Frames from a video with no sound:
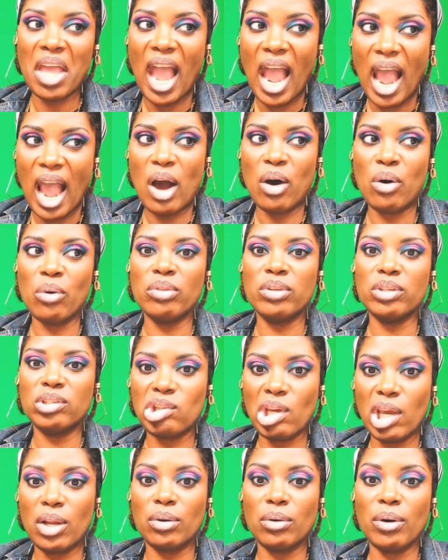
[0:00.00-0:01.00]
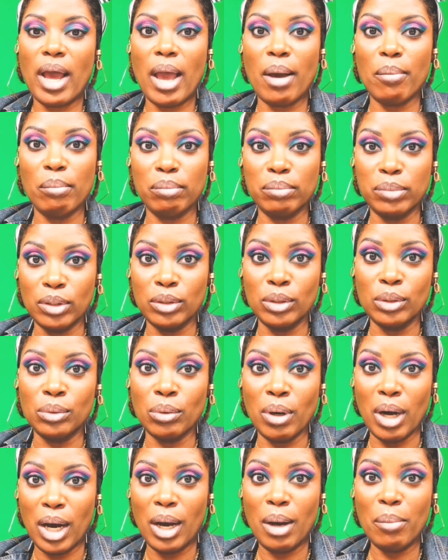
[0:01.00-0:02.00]
how the channel had
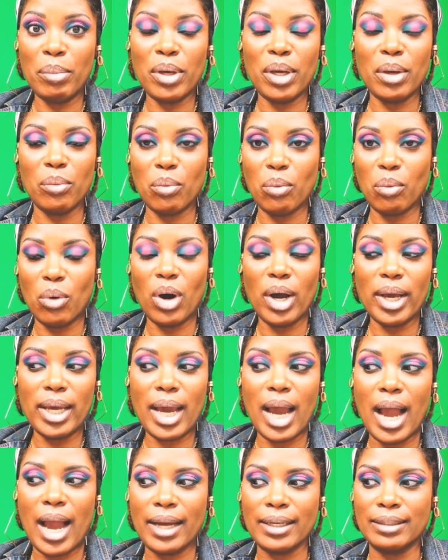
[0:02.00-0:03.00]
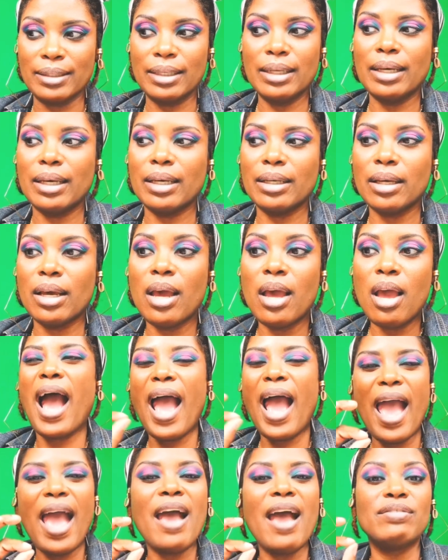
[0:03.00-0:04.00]
blew up and what I did. I
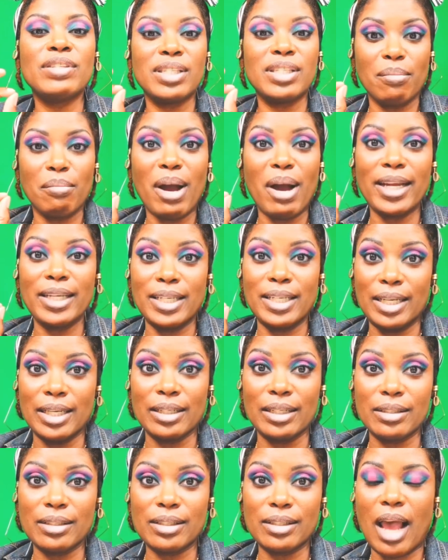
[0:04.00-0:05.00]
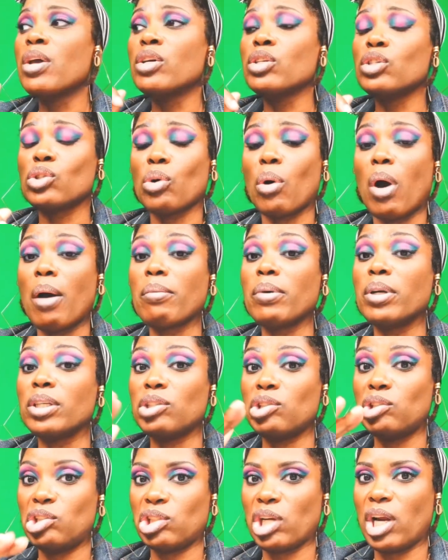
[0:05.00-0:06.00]
have some ideas, so I'm going
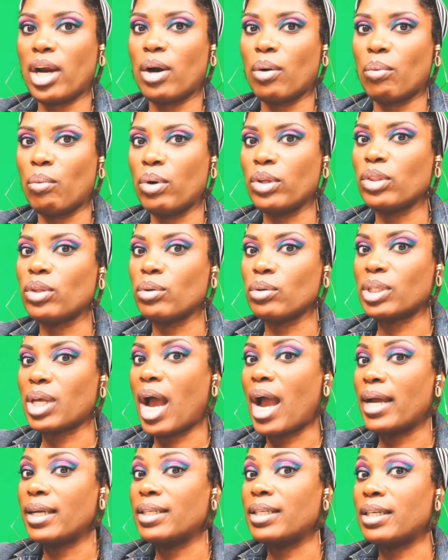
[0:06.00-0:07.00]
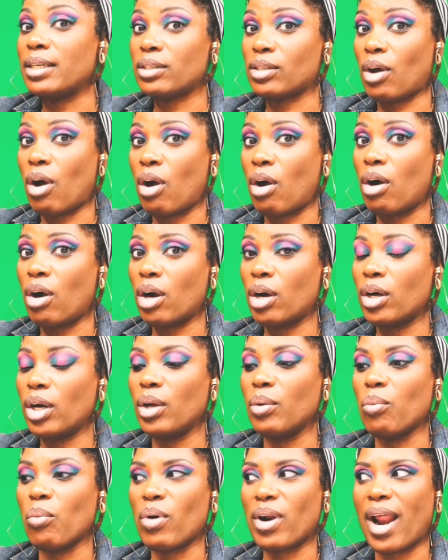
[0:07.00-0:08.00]
to share what those ideas are
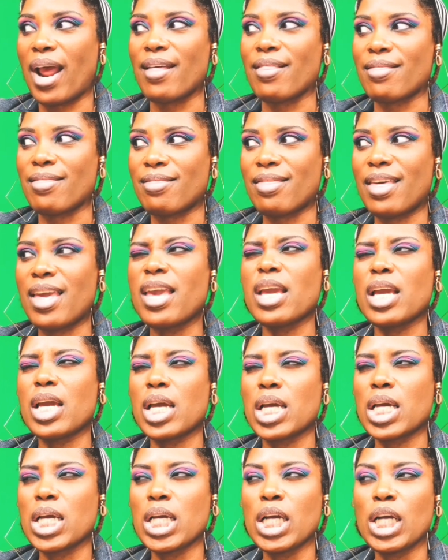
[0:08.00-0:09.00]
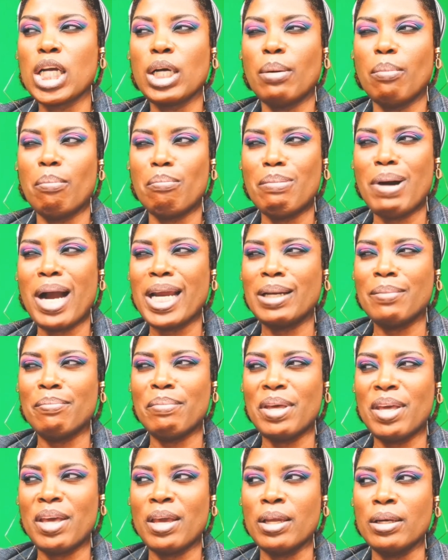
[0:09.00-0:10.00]
and what I think might
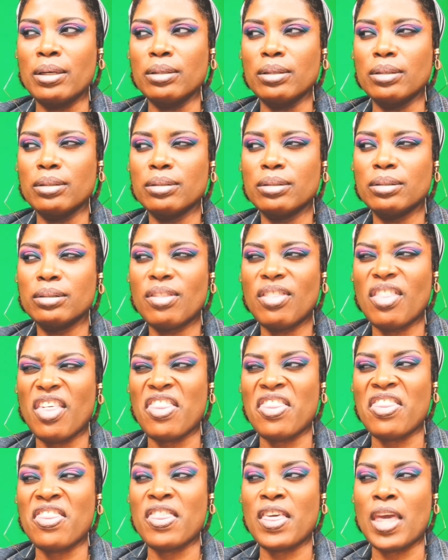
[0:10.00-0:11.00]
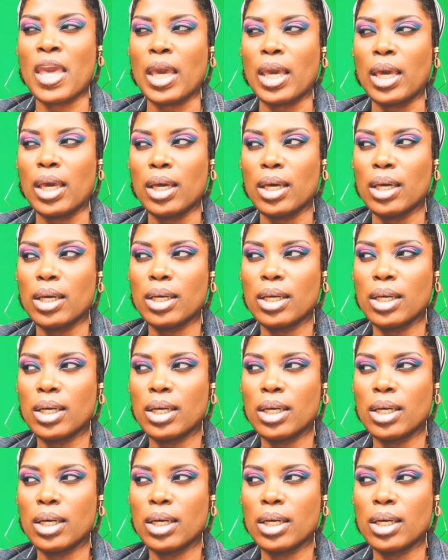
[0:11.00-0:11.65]
have been the thing.